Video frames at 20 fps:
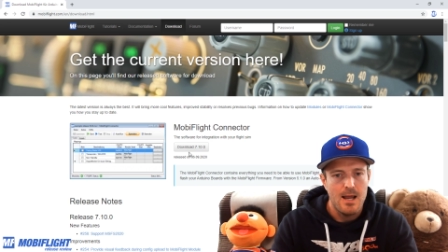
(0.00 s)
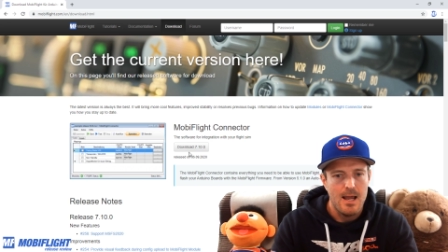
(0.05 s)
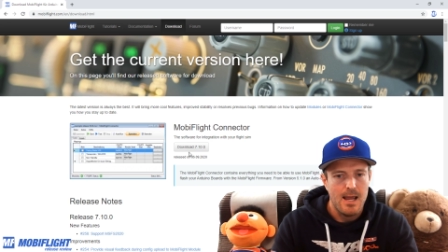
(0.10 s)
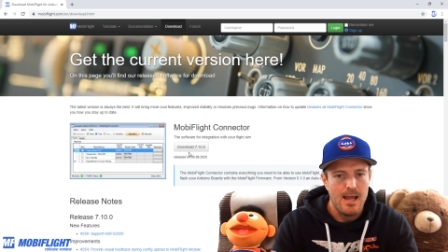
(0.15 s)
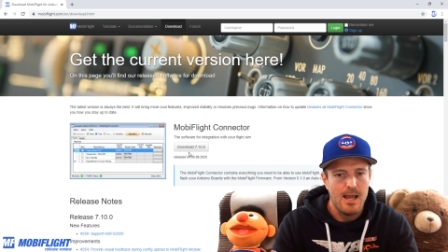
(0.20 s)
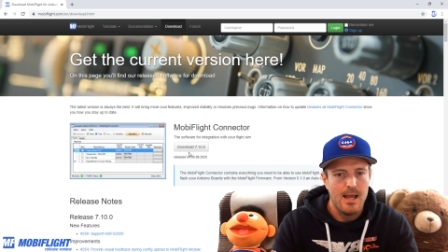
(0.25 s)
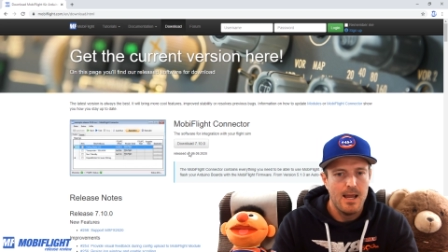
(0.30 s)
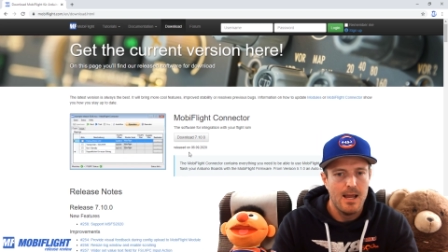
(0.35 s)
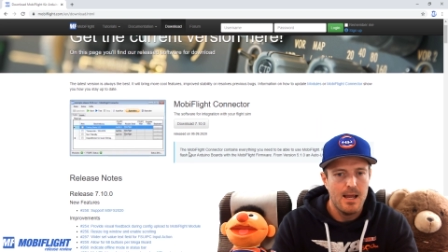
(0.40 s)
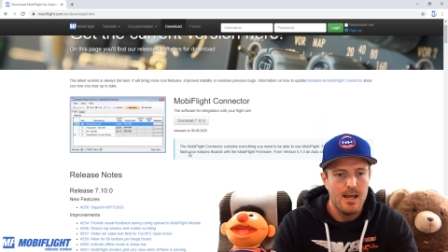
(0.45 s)

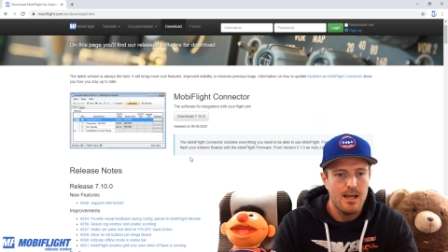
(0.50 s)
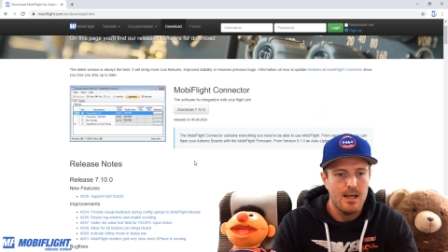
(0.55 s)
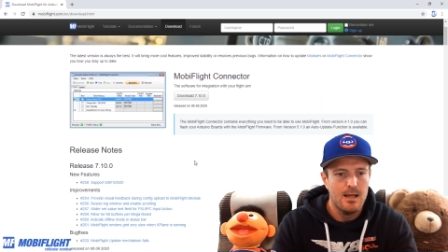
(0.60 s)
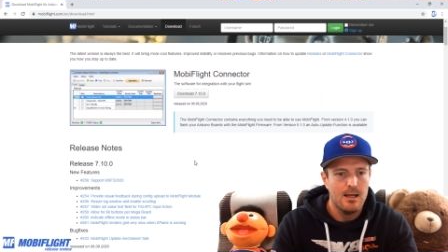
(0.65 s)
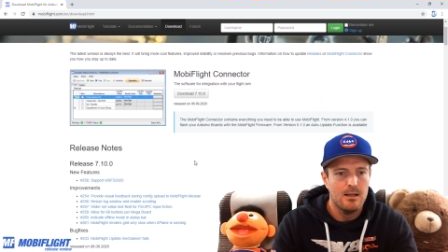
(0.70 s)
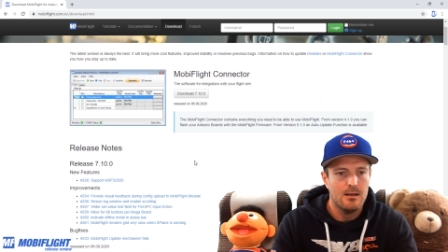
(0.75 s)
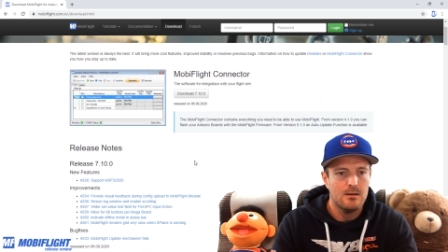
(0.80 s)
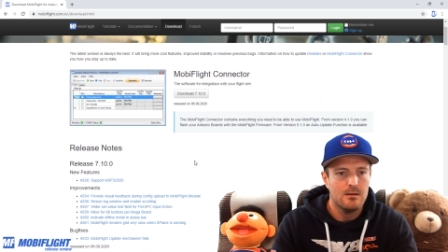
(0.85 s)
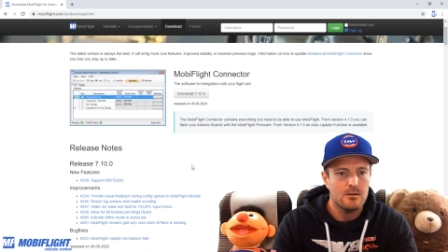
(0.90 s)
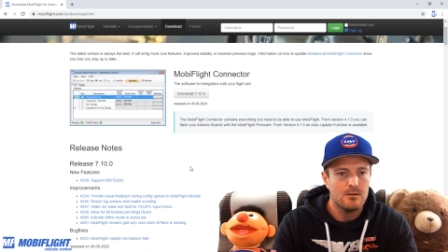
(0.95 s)

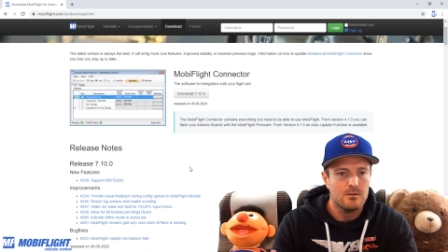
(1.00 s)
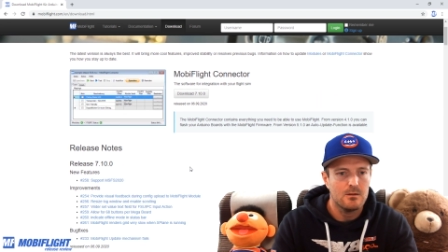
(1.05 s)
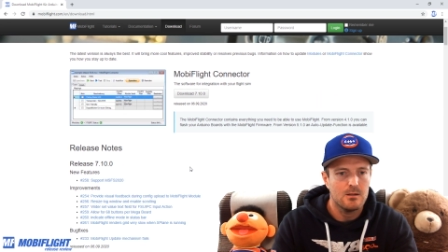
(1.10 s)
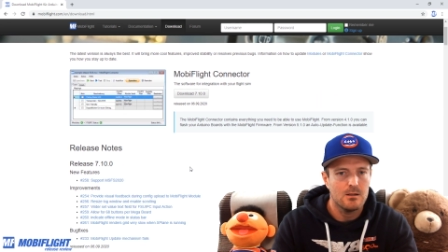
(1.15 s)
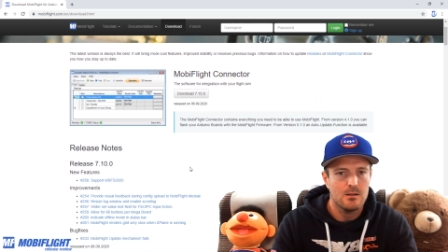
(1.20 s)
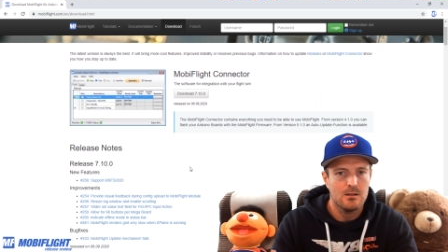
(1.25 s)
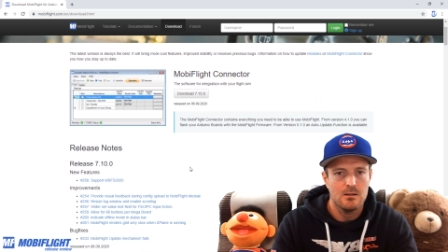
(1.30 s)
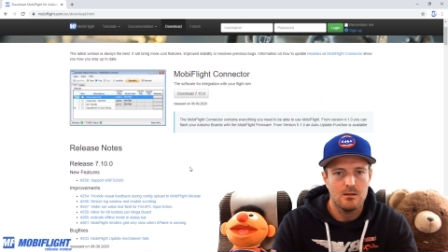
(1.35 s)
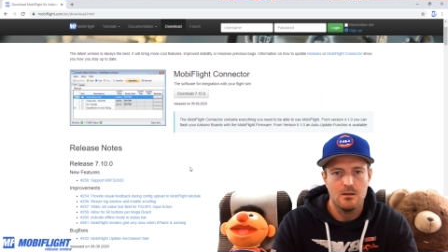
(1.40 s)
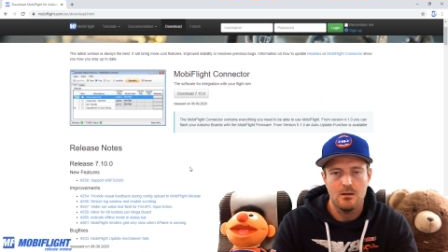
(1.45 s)
And
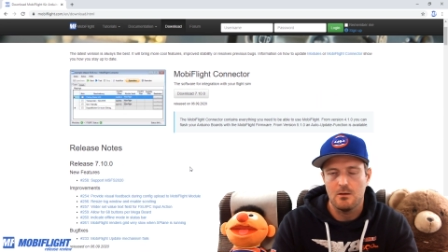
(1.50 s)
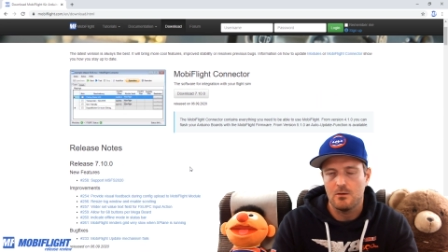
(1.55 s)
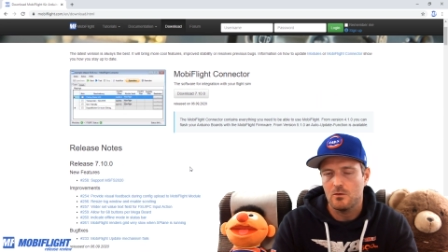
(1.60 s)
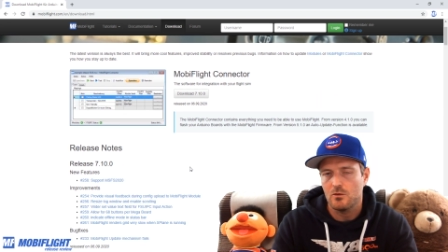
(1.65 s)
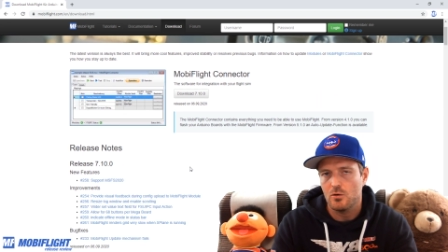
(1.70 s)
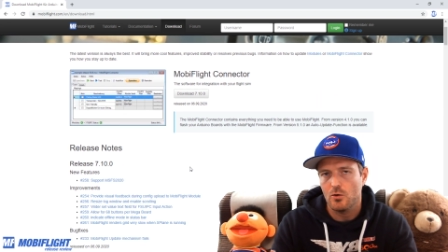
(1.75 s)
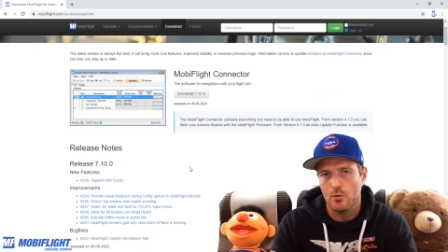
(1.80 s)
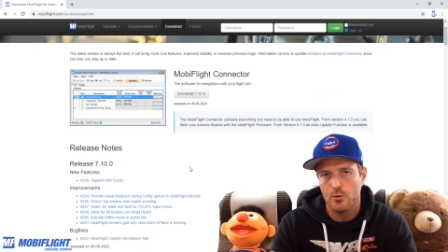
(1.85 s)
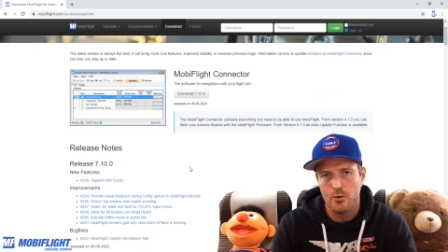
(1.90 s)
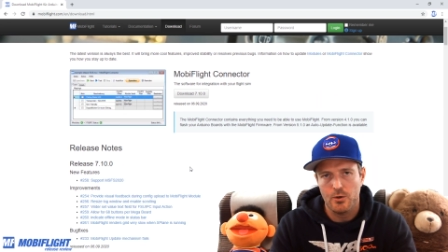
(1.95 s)
uh, it's
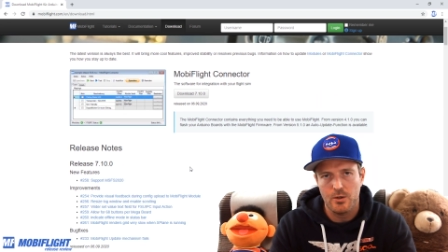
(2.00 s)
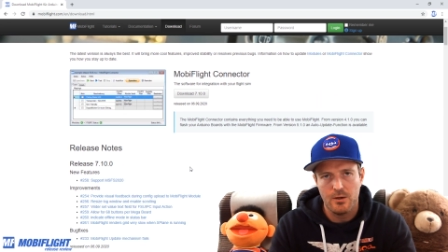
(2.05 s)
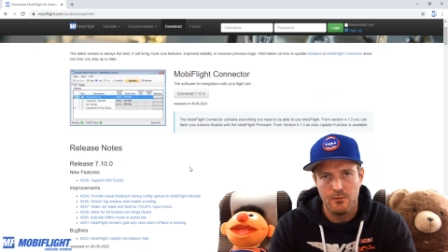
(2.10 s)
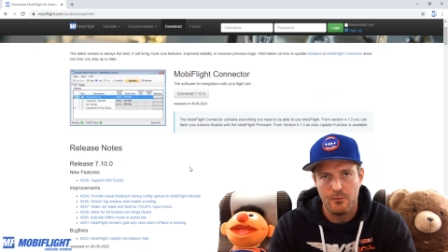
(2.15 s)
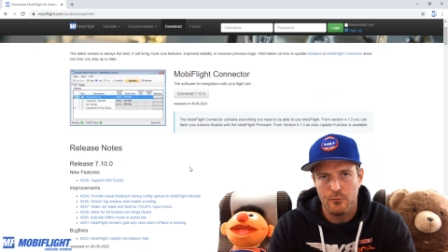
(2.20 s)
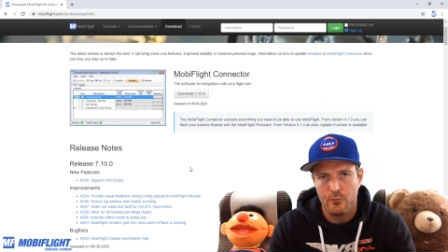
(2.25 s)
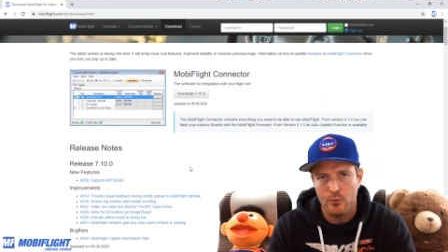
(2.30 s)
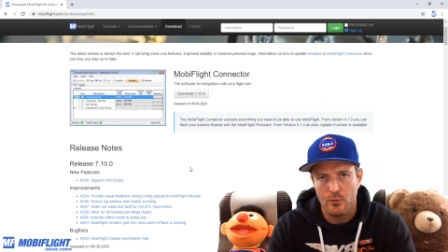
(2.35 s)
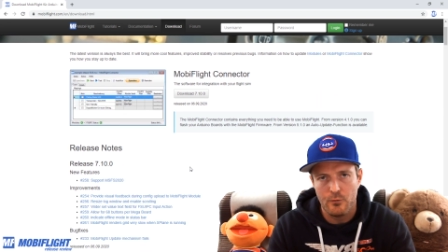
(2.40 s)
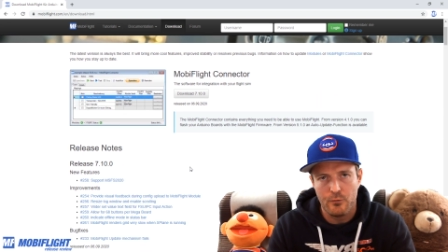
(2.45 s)
totally
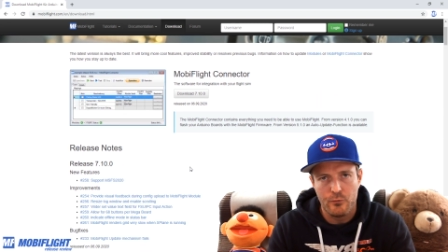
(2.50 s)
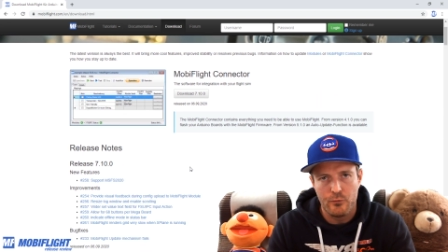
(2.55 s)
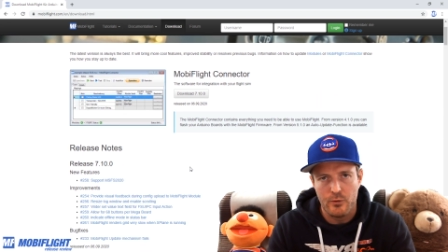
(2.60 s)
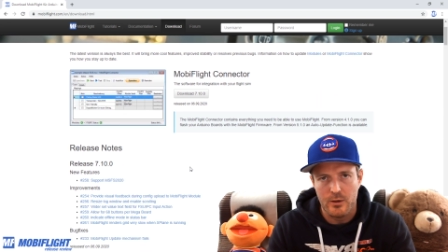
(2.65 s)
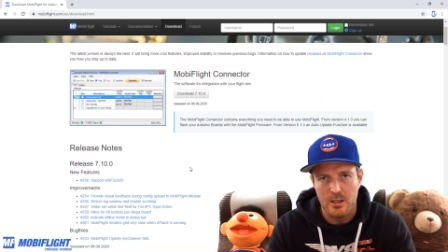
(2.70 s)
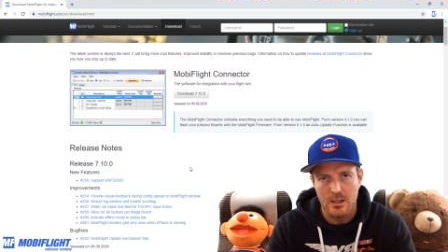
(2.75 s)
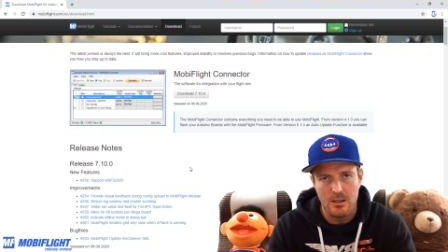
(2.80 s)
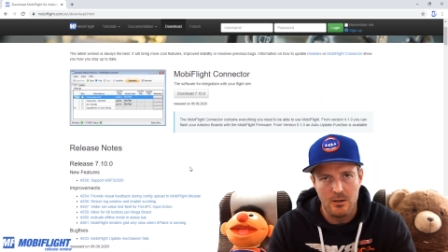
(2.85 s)
for free.